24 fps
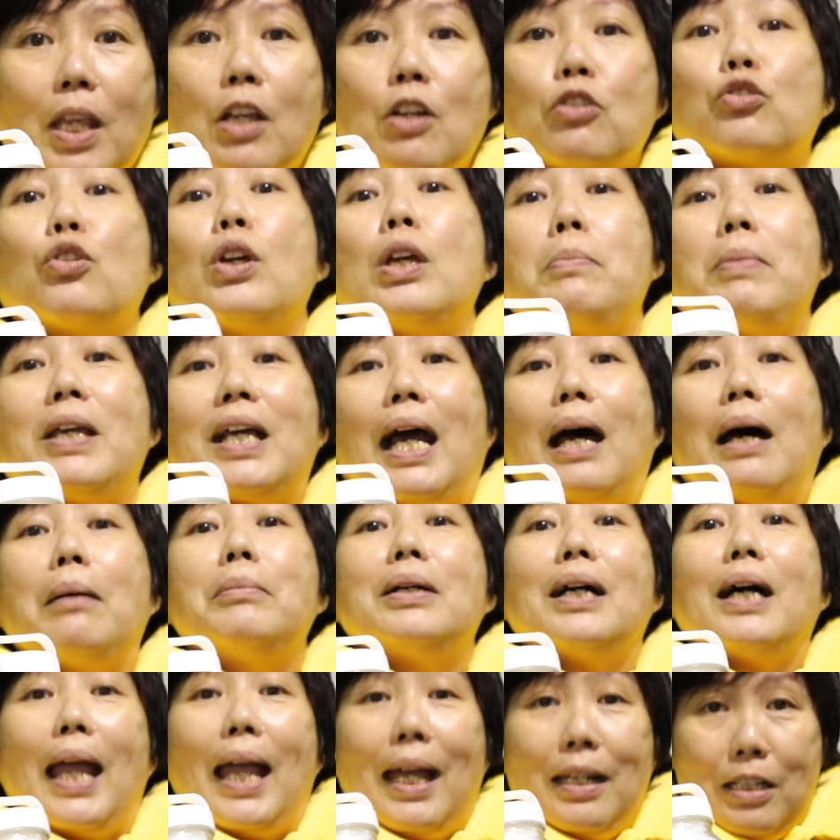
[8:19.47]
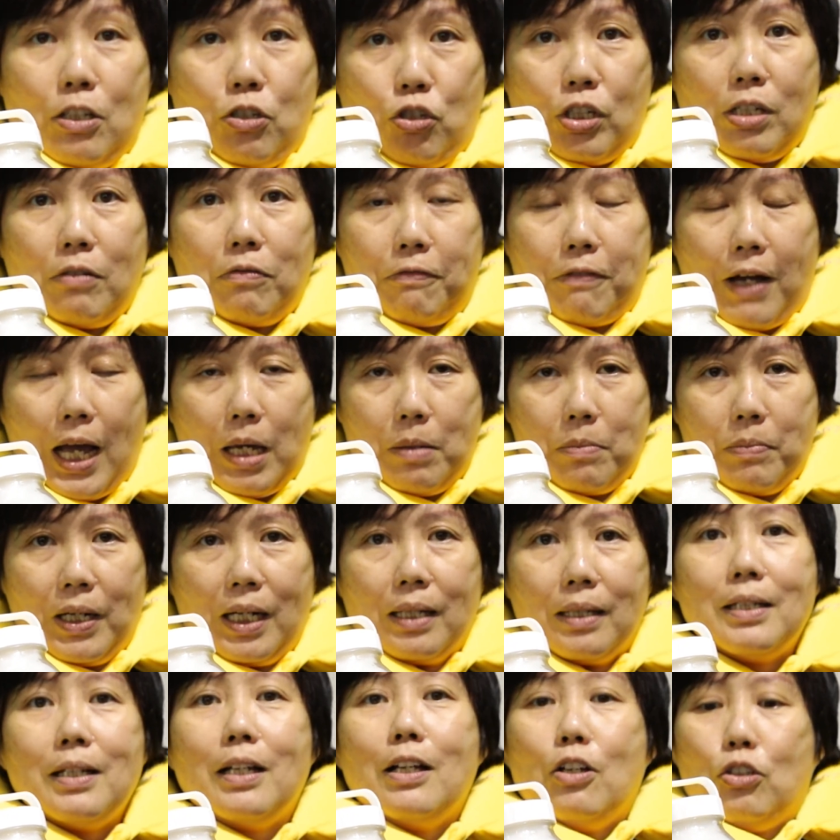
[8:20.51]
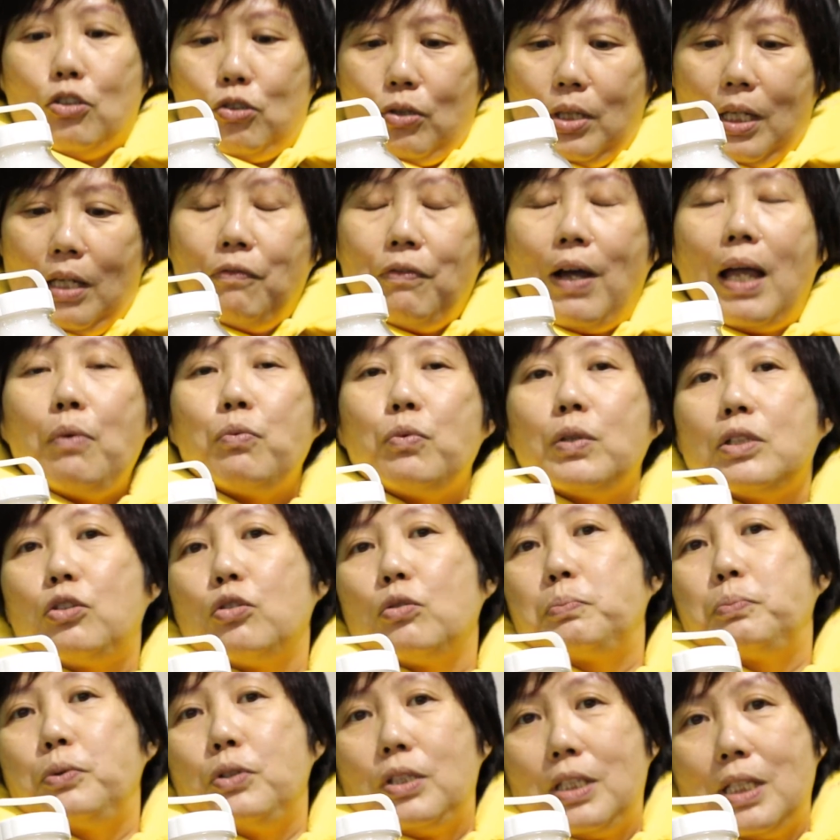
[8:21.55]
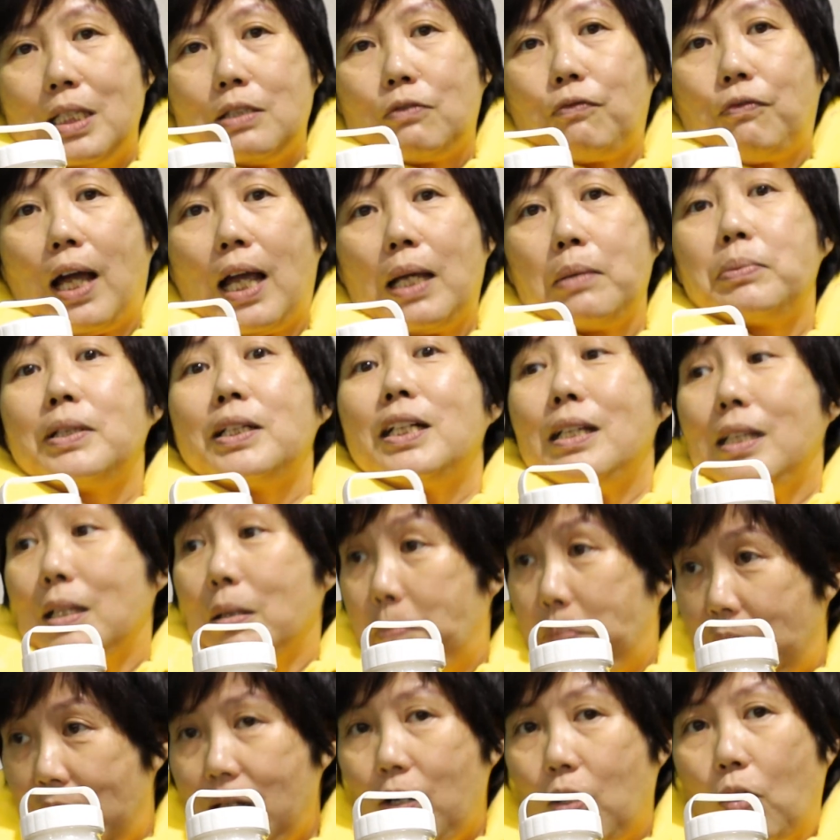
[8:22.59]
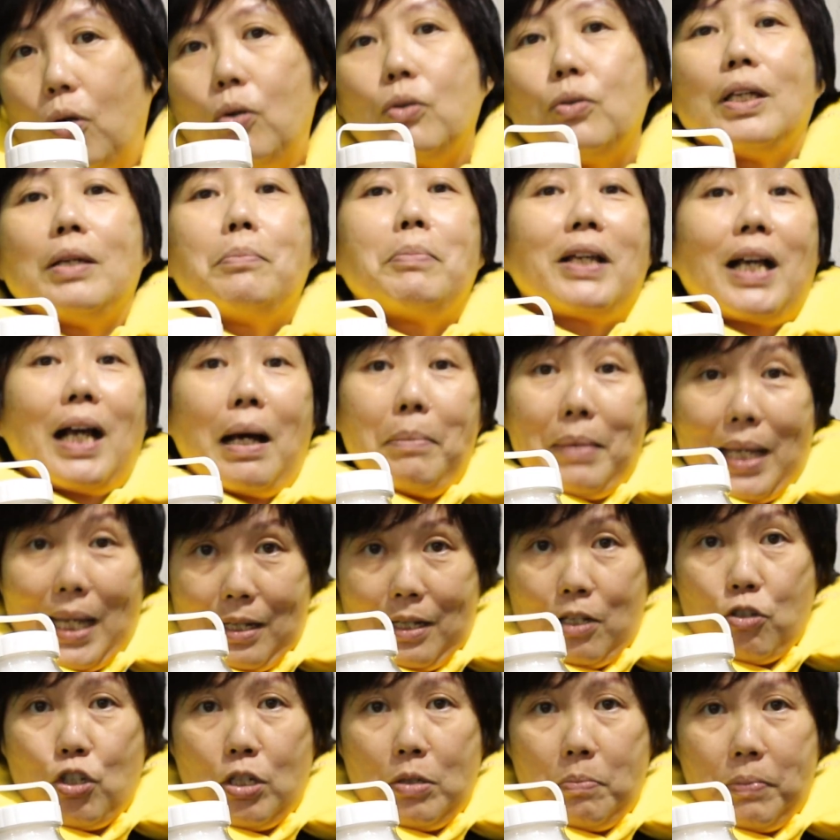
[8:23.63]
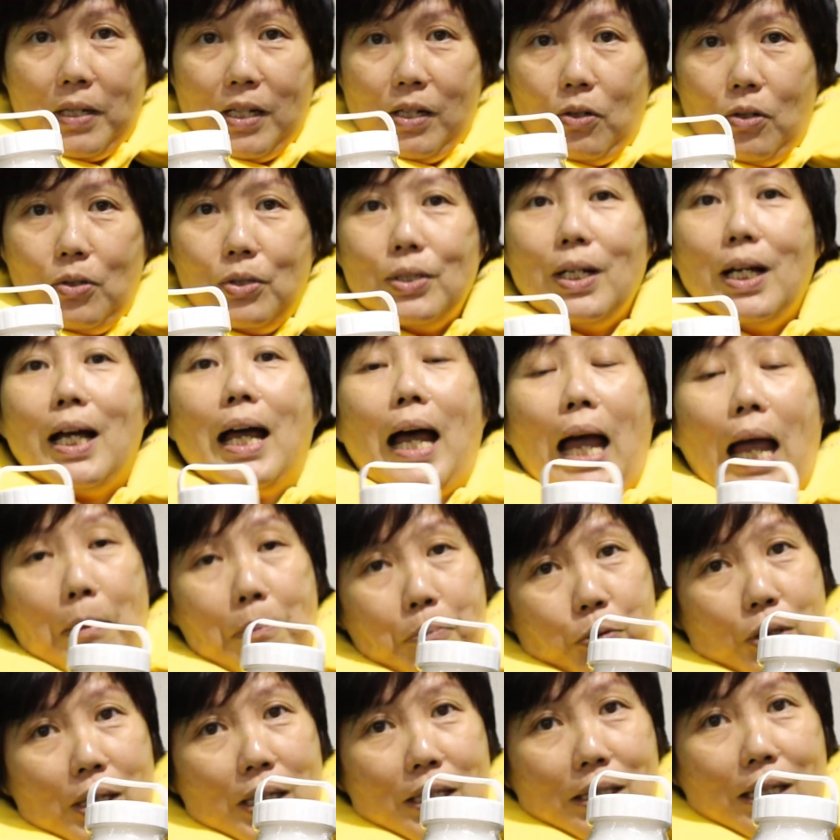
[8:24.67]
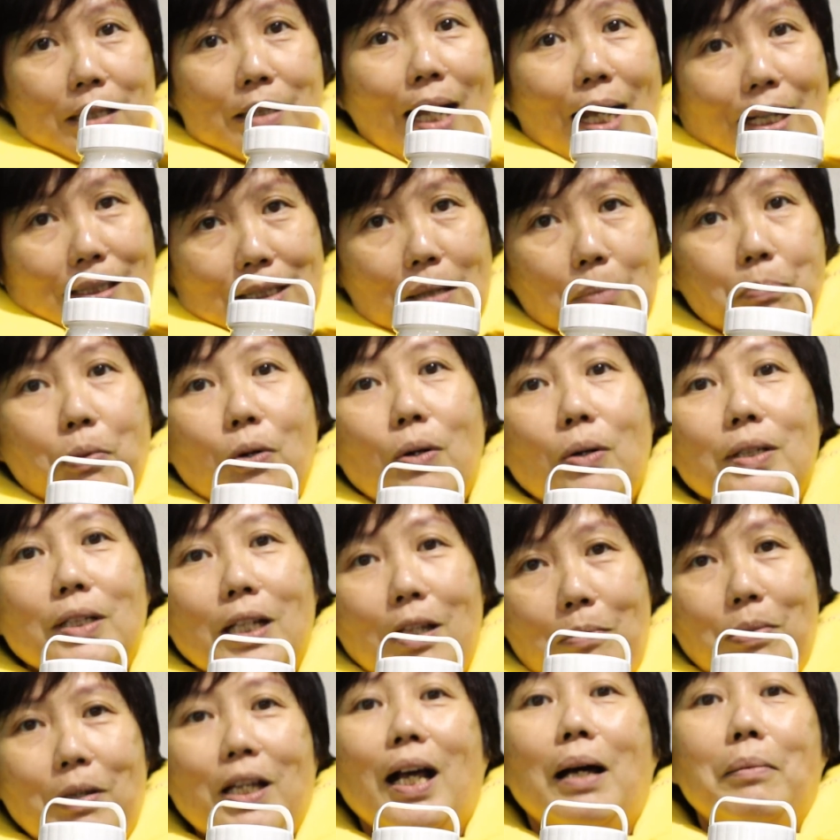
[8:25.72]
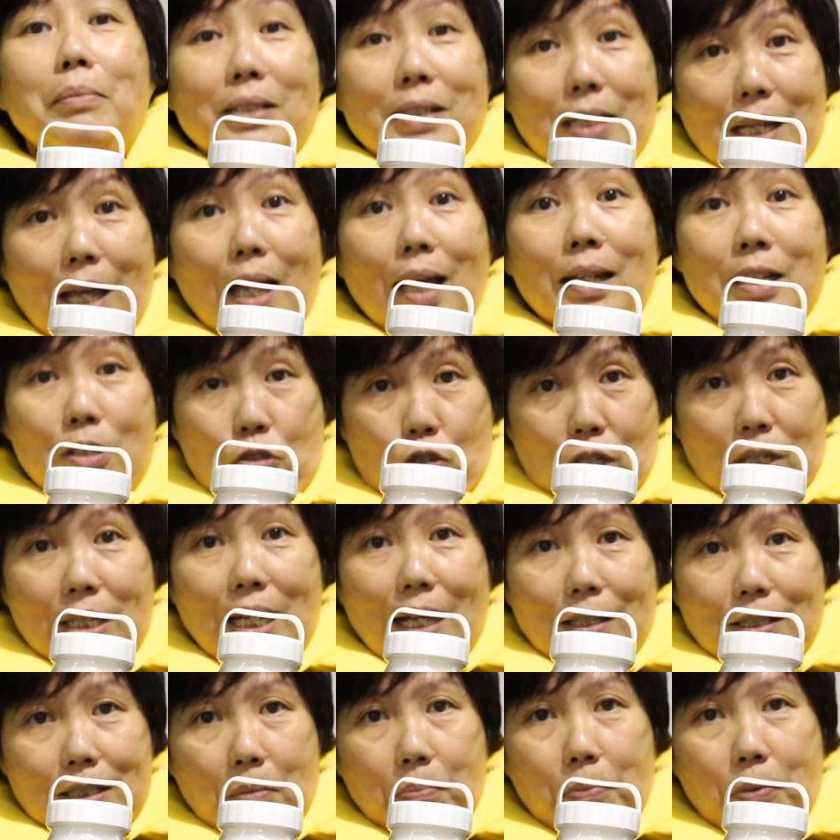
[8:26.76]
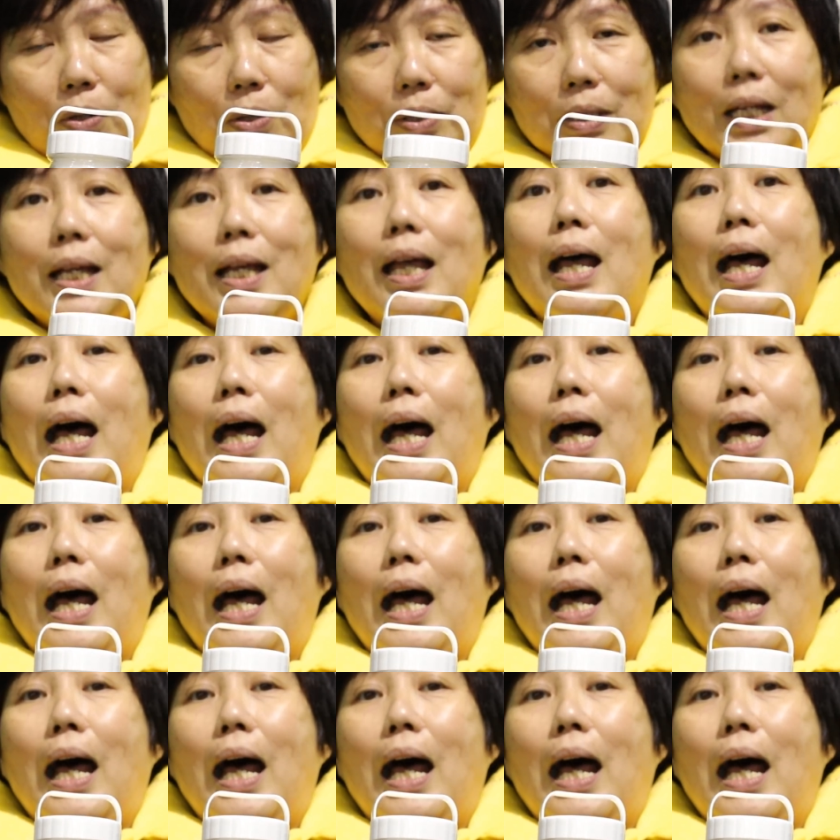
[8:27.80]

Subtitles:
So it becomes an energy fiber. So if I were to put this fiber in the pillow, it becomes an energy pillow. I put in the neck support, it becomes an energy neck support.